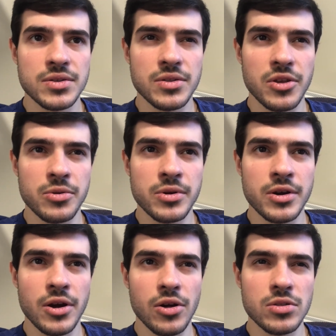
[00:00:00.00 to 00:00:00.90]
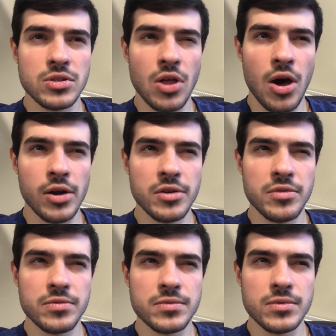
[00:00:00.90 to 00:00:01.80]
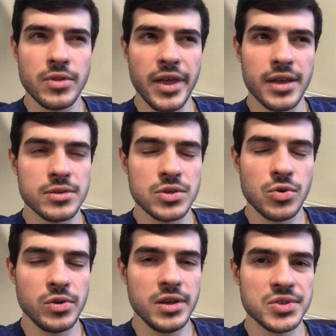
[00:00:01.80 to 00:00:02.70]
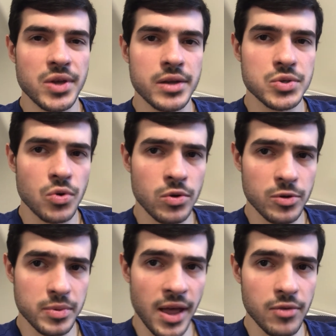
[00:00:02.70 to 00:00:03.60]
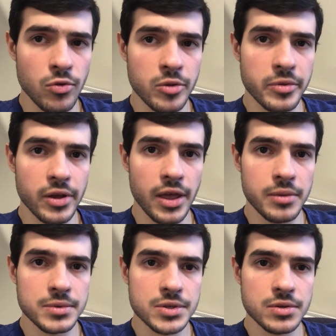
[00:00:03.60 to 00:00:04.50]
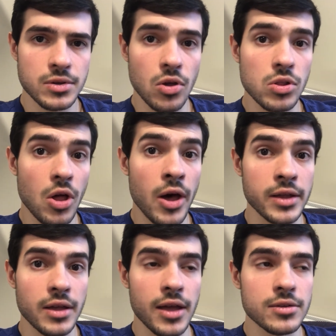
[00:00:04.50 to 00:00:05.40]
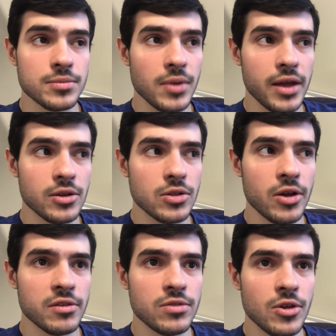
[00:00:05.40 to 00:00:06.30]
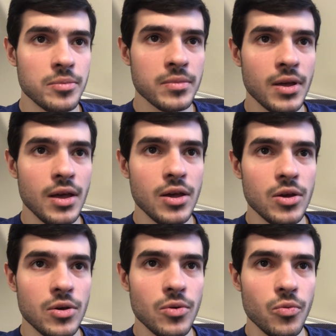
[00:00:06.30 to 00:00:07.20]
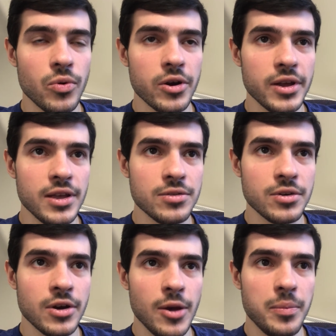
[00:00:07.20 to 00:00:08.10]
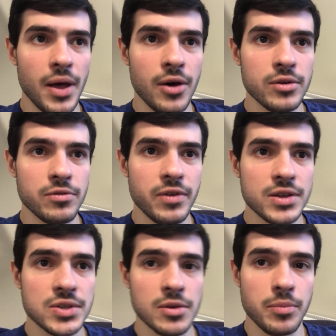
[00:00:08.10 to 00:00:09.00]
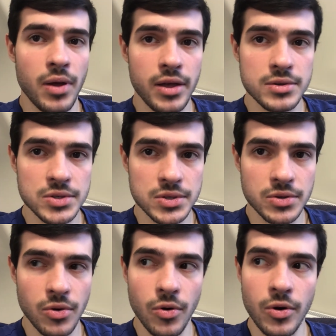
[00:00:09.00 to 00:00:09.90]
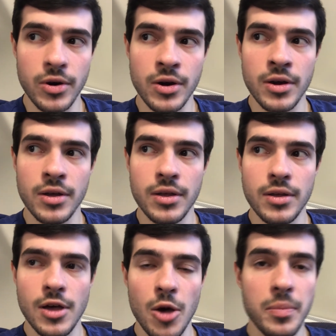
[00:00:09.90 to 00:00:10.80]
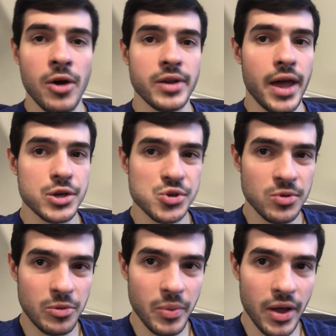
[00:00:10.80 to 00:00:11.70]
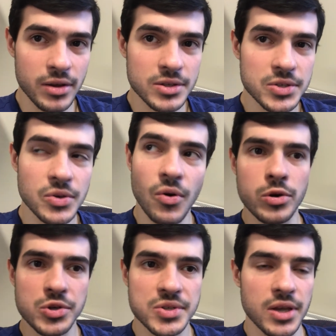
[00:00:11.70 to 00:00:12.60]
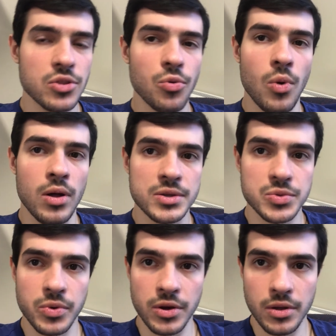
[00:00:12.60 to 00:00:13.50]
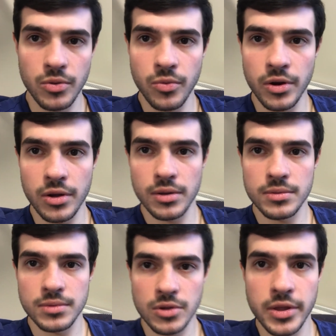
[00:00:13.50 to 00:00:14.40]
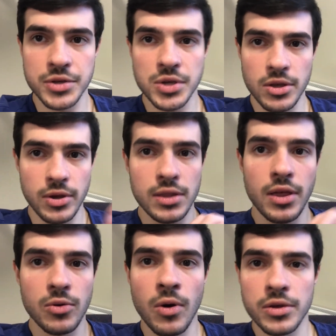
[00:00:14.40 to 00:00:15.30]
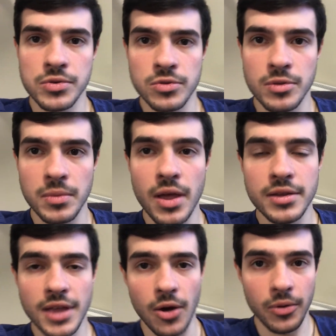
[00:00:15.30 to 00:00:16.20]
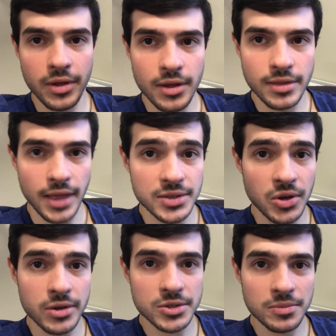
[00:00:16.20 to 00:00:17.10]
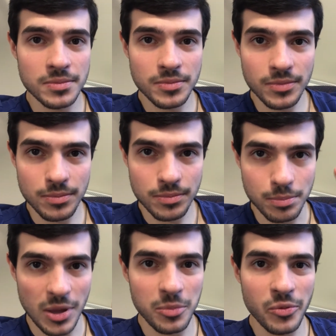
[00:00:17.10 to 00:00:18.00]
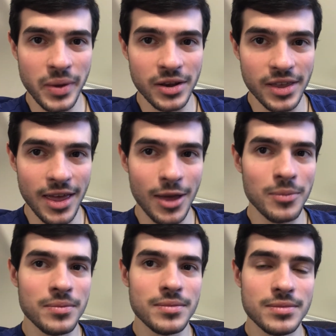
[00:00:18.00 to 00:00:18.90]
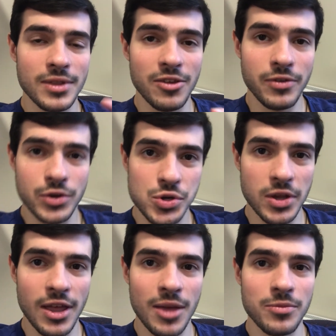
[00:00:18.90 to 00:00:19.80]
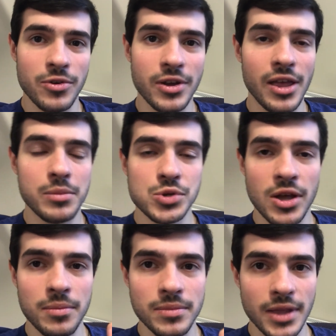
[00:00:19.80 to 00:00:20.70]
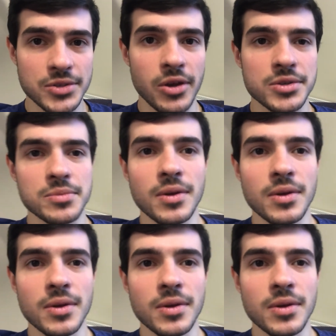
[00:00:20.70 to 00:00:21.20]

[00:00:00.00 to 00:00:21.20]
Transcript: there were a lot of like 2D side-scroller platformer games. A lot. And a lot of them were either about fixing bugs or about actual bugs, or just like the walls were glitched that you could like walk through them. Now, that's awesome. People made a game, they finished a game for a game jam, that's awesome.